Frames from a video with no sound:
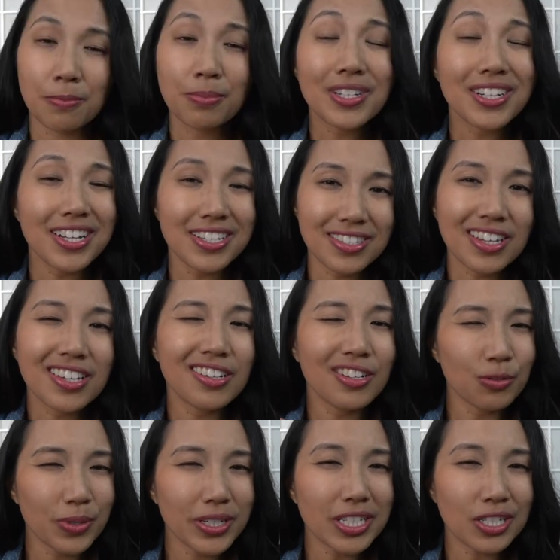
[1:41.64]
But Isaiah
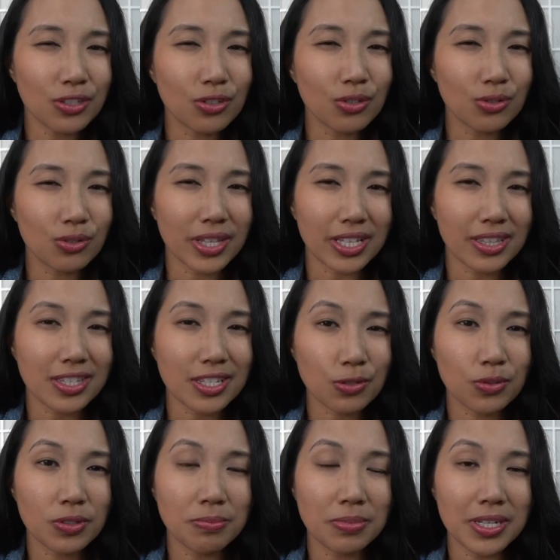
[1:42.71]
already knew that this
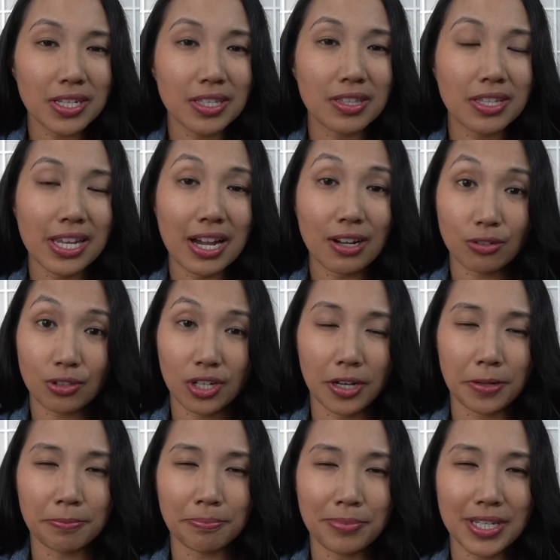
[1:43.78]
would be the
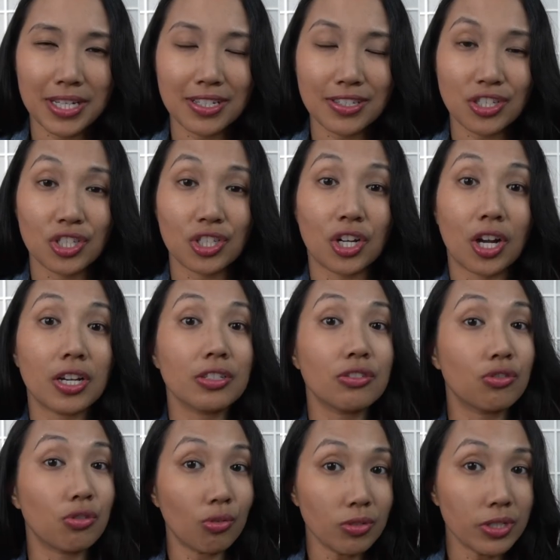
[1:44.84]
outcome because God
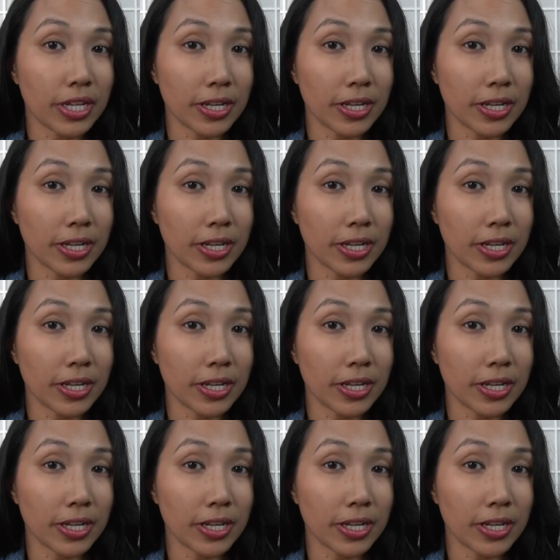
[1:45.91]
told